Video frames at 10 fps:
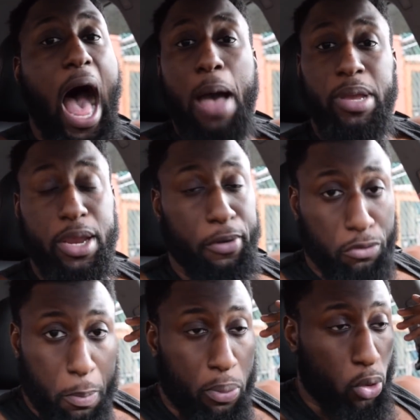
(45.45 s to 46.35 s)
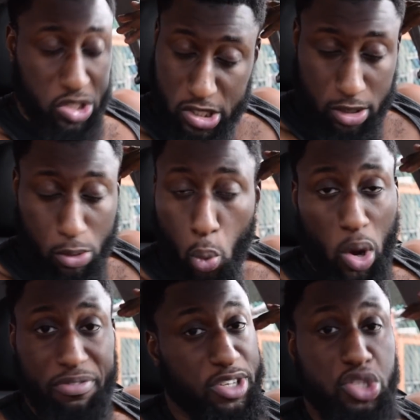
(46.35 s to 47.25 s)
I'm hearing reports
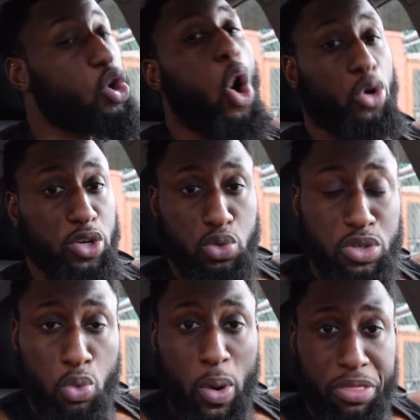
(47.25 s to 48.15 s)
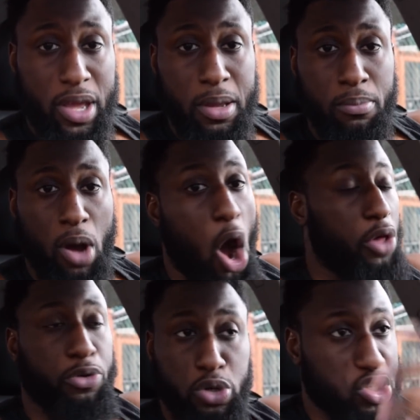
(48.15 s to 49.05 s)
one of his daughters was with him.
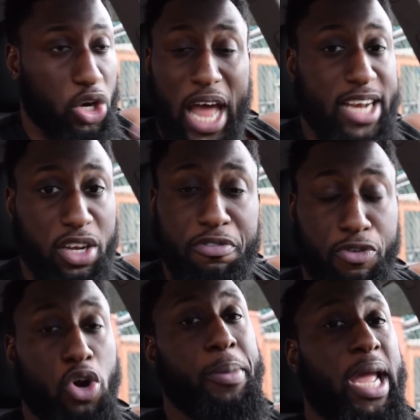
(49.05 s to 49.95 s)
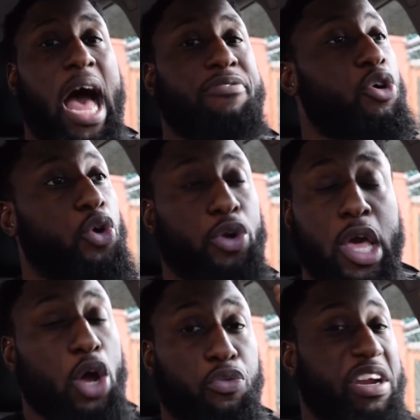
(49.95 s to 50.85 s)
Others are not confirming. I've
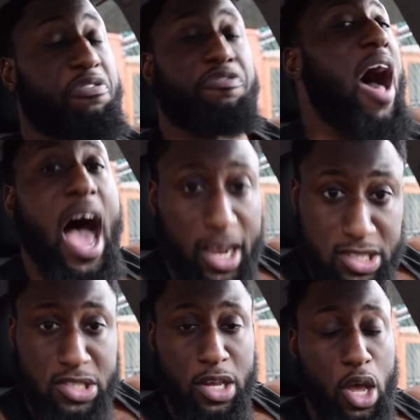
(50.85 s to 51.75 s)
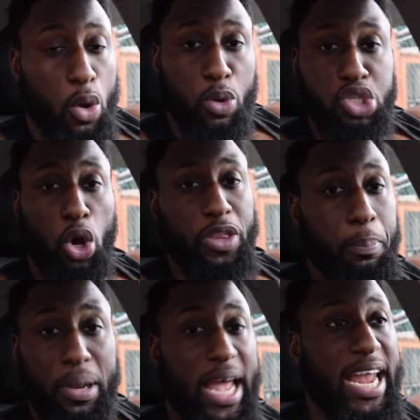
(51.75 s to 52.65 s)
heard Rick Fox was on
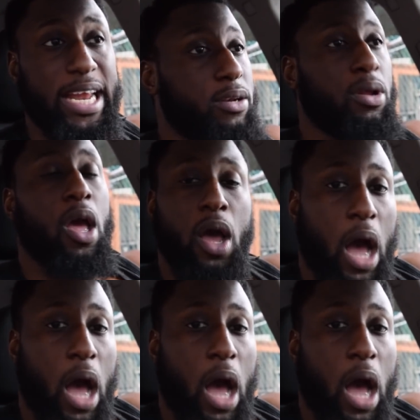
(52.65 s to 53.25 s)
the plane.